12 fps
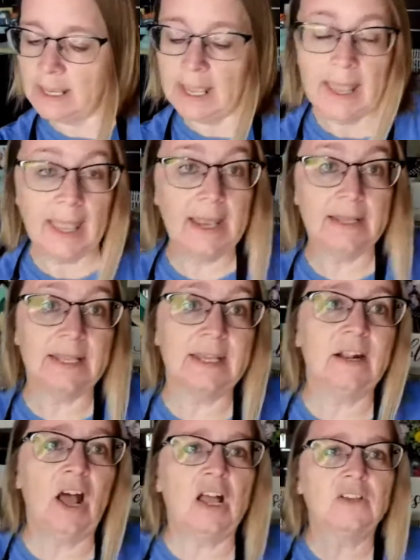it. And
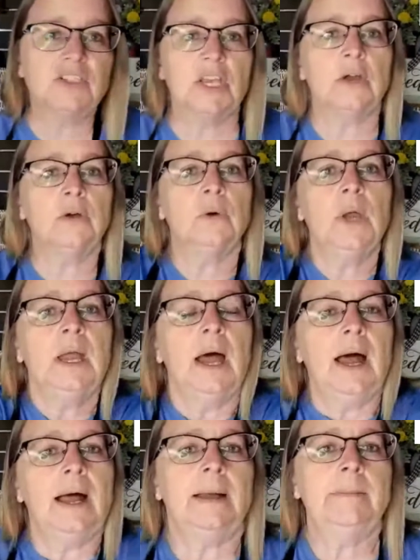then also,
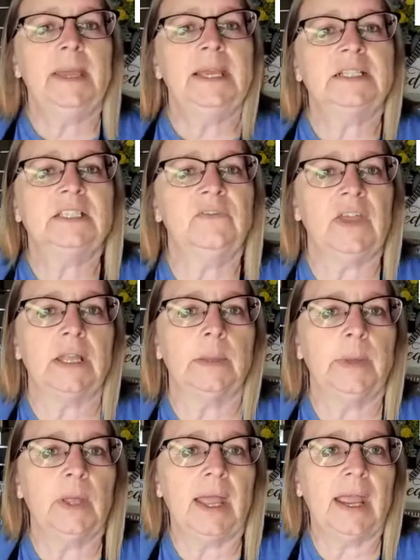um, it's
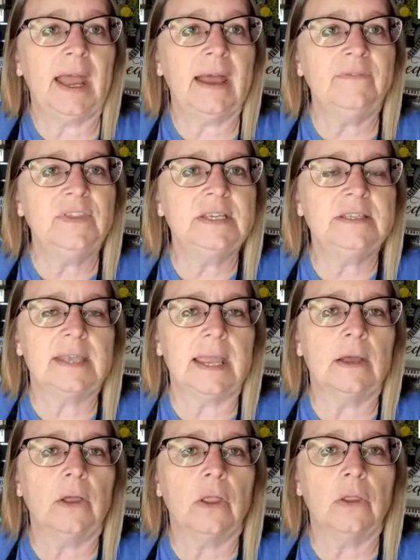available. I have the
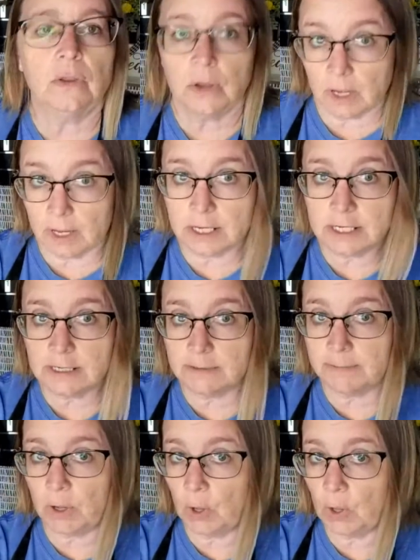sale
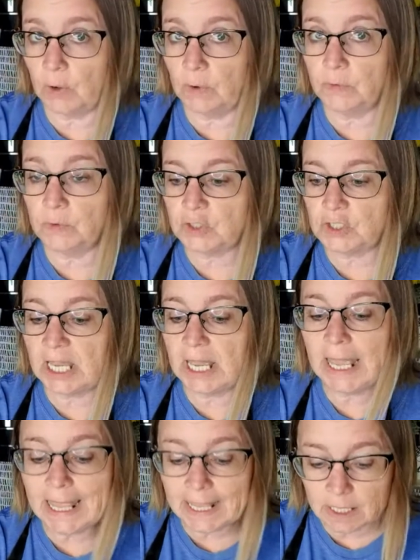um,
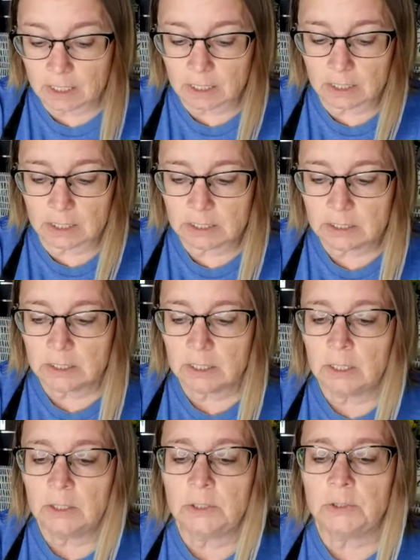till
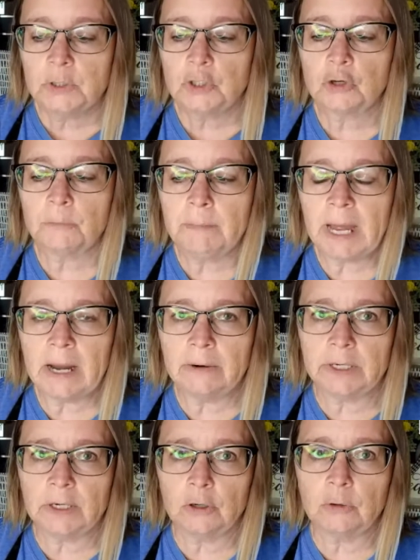
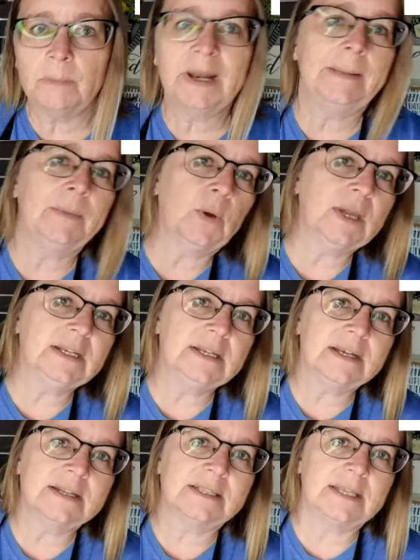tomorrow, but I'm going to
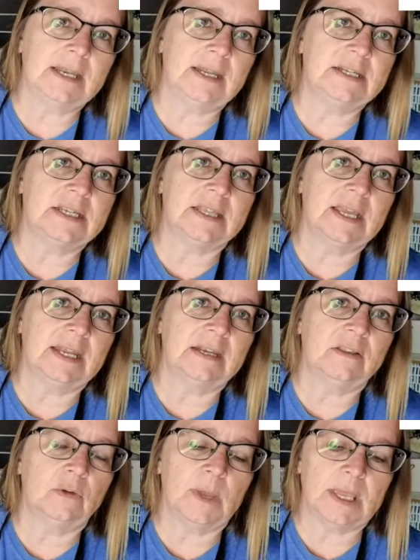extend it to the end
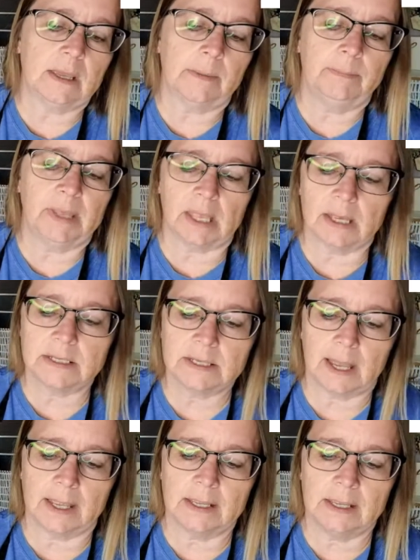of the week because
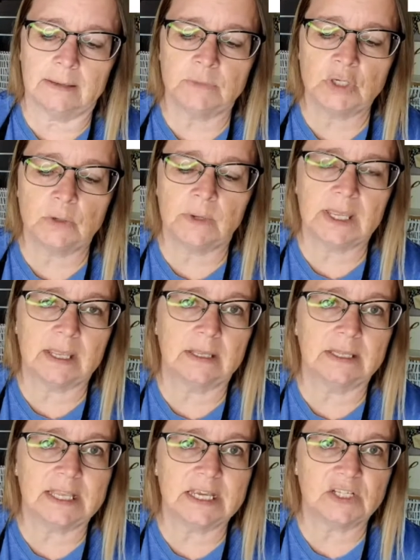I am
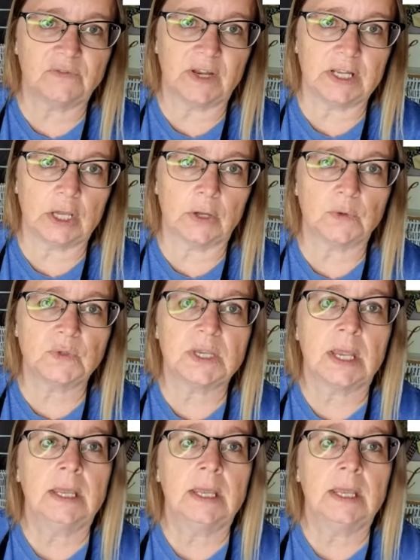doing these videos